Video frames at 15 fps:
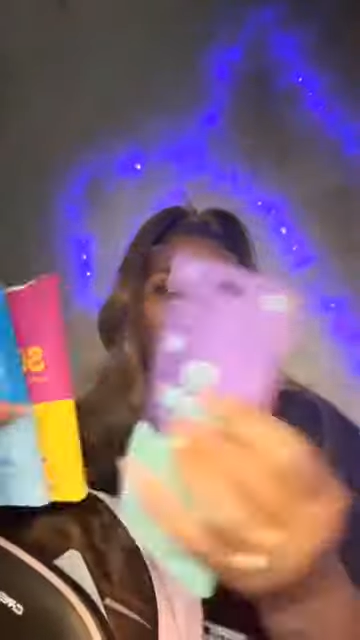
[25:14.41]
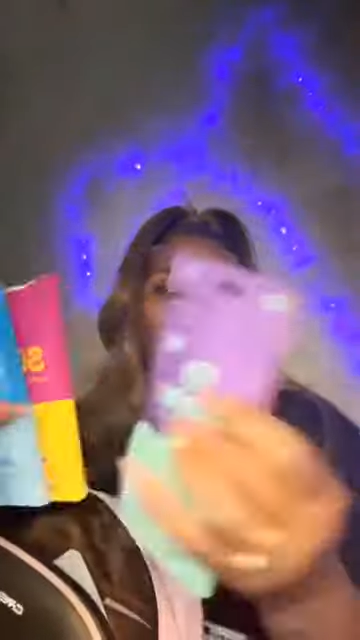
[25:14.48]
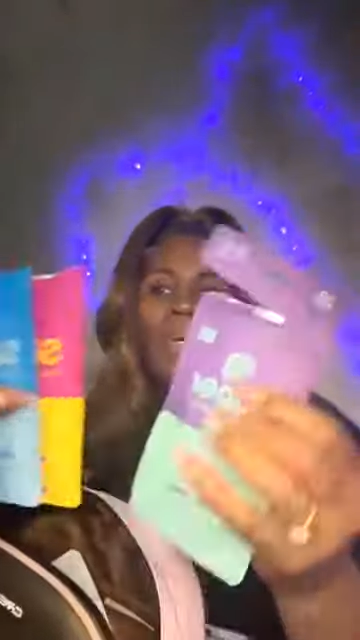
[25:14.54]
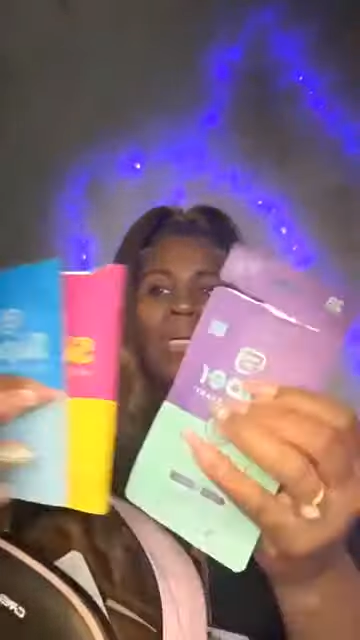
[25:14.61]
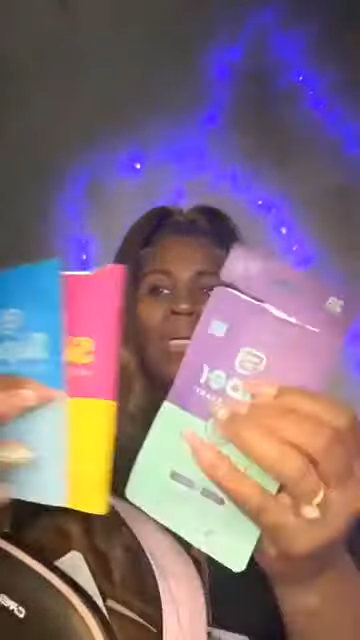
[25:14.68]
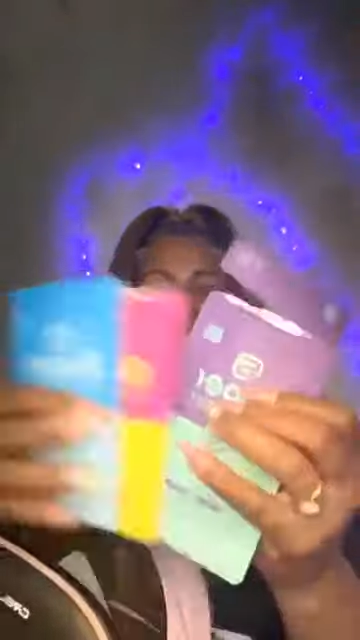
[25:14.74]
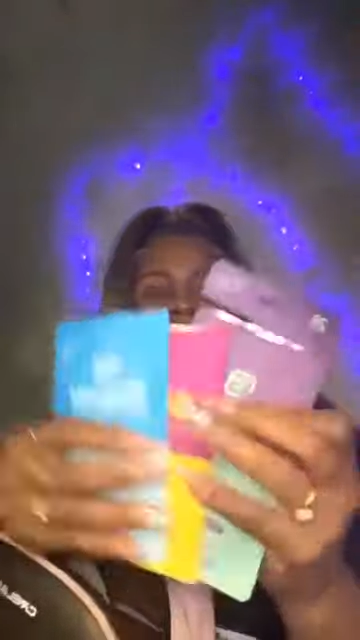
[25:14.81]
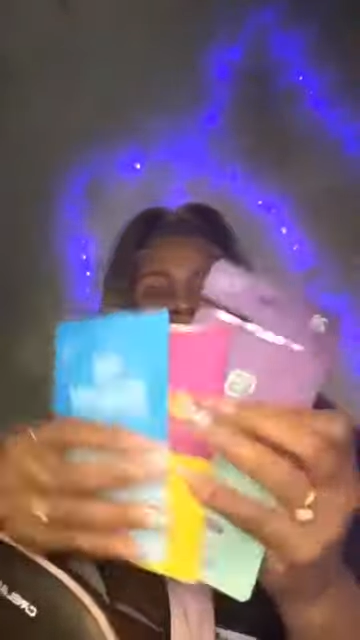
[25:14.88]

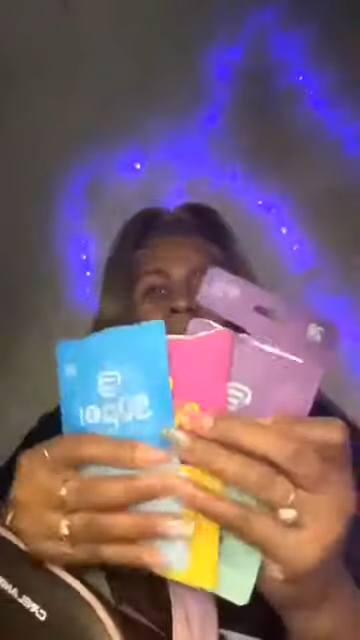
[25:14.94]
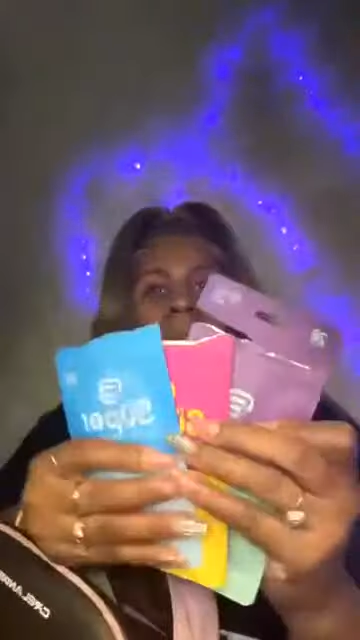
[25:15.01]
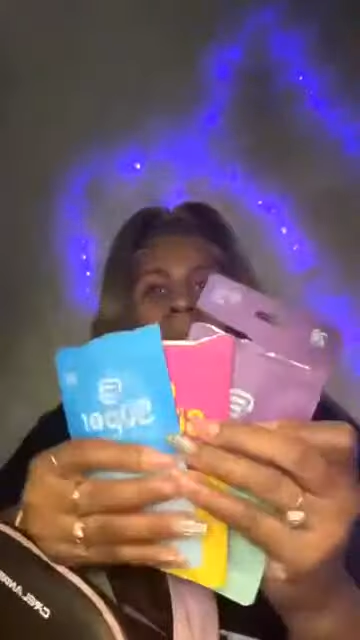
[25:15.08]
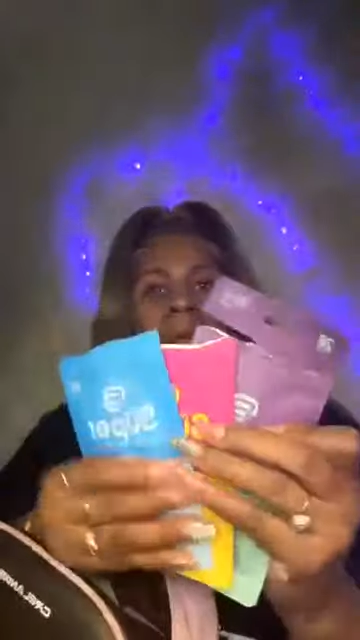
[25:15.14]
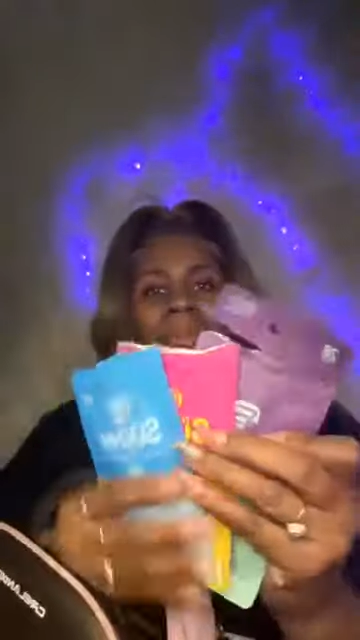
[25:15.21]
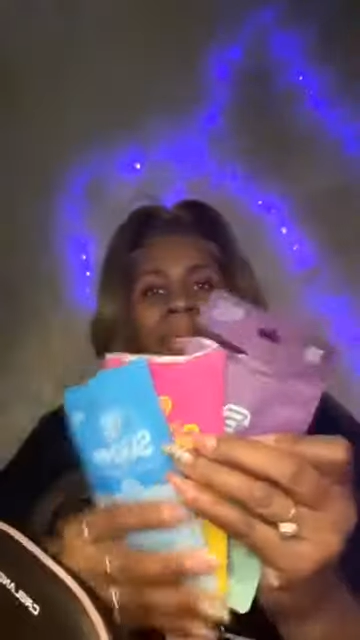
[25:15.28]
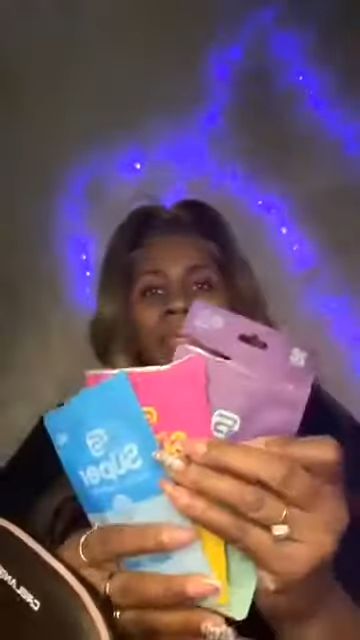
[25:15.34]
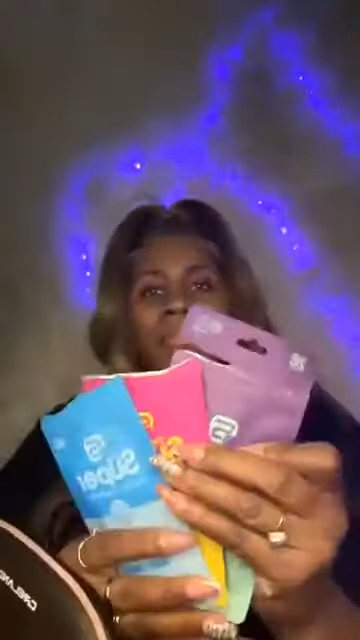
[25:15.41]
Put a Liberty
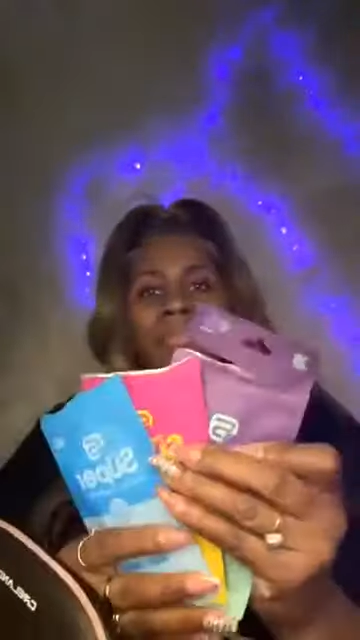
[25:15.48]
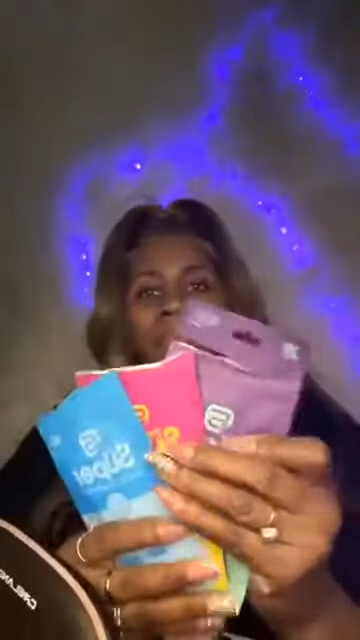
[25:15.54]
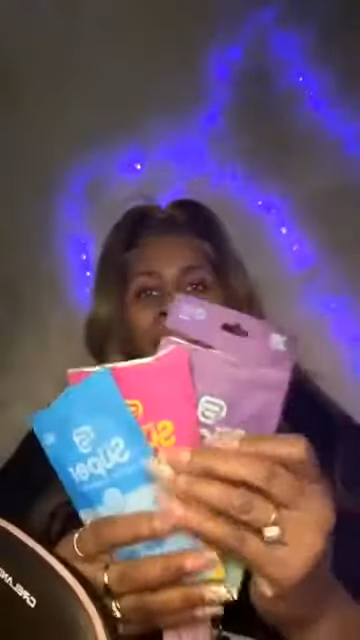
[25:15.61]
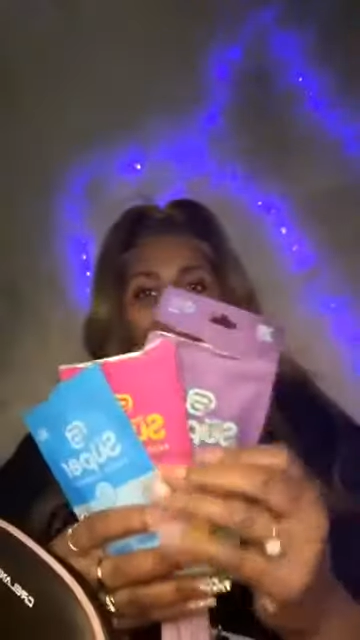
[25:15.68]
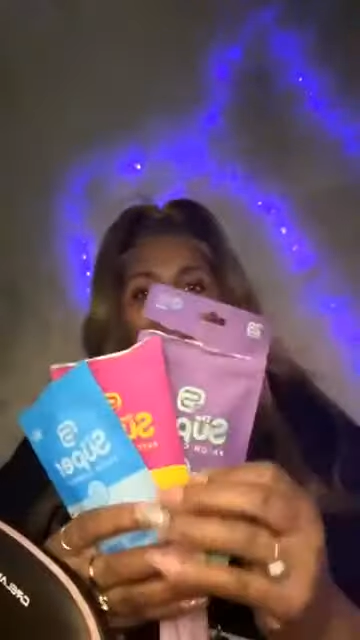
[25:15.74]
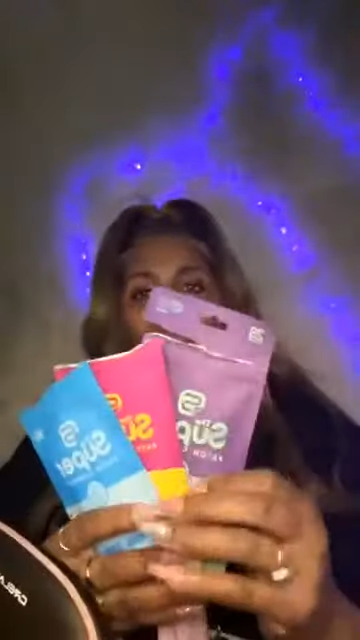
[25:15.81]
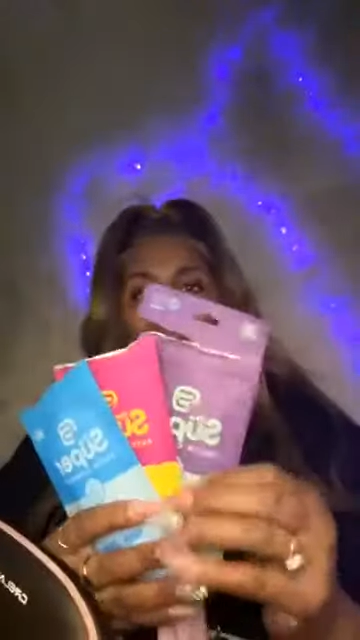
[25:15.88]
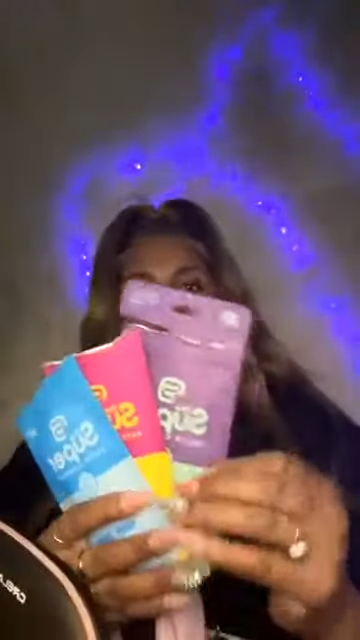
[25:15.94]
on them.
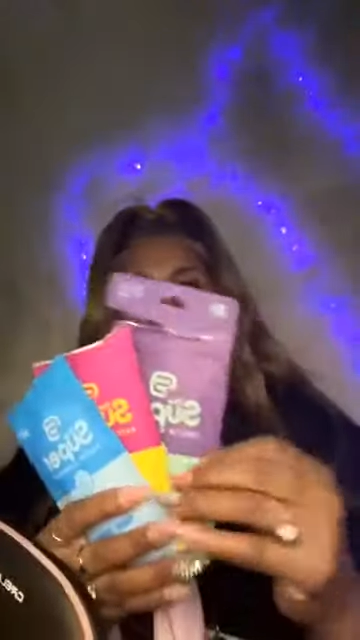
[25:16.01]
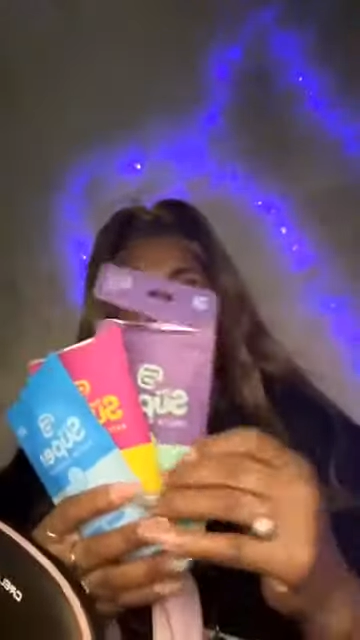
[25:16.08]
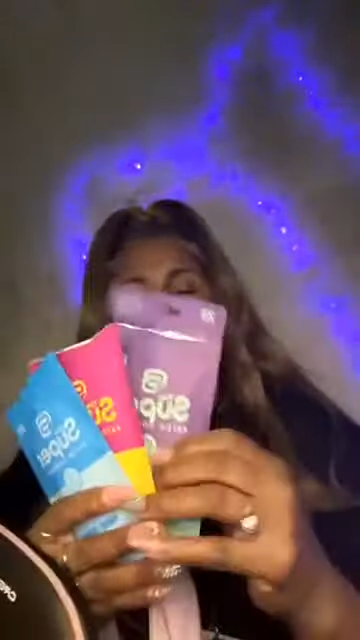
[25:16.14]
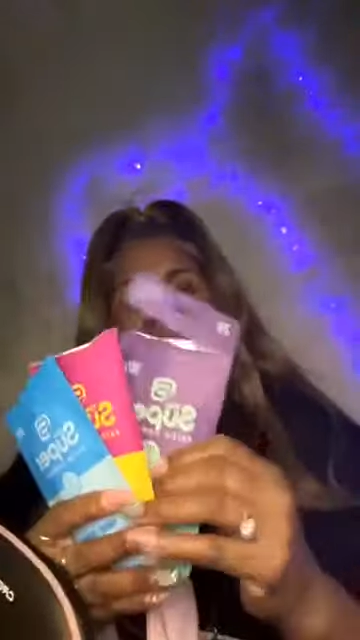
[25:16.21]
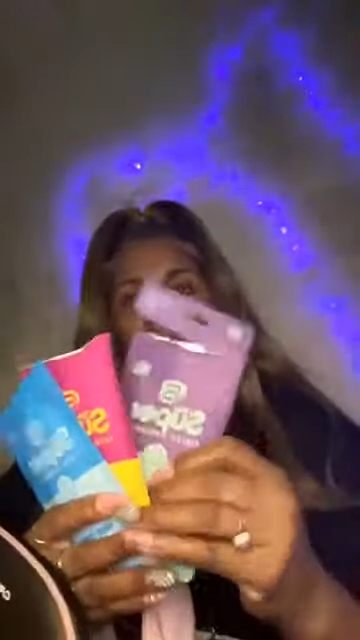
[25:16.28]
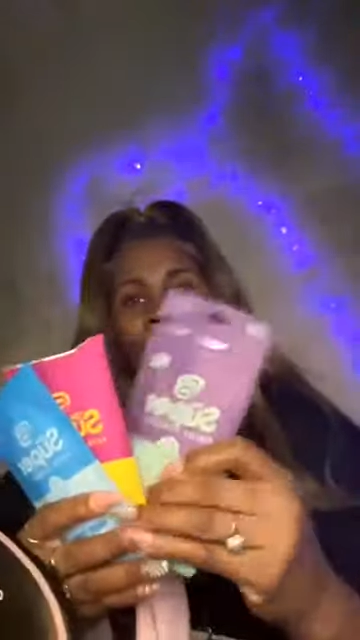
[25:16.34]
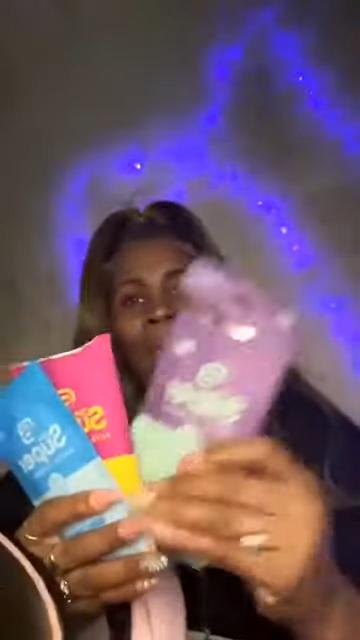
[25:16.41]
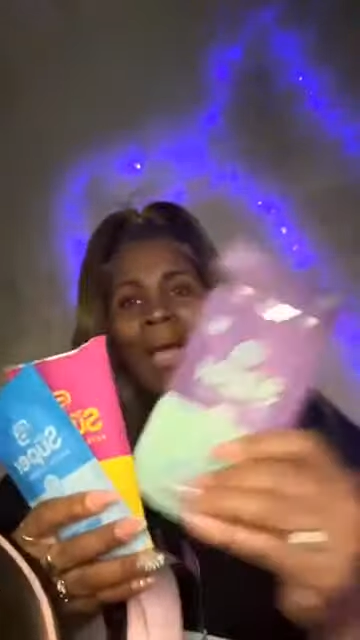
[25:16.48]
You
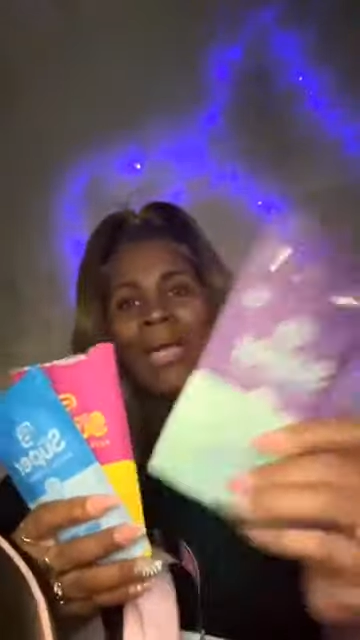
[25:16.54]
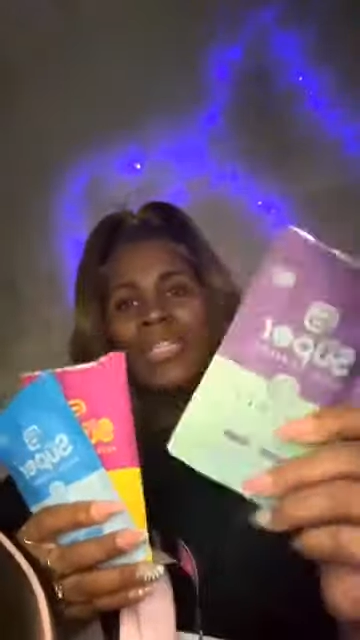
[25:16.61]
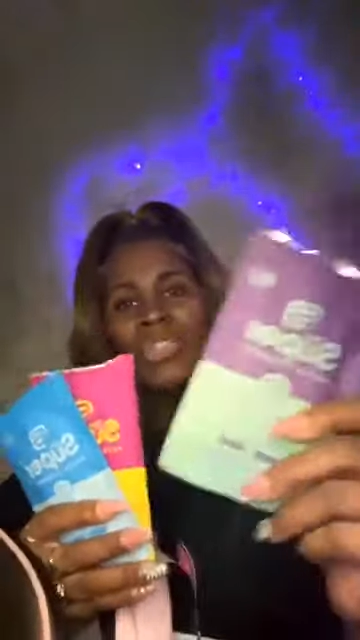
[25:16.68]
want to know why?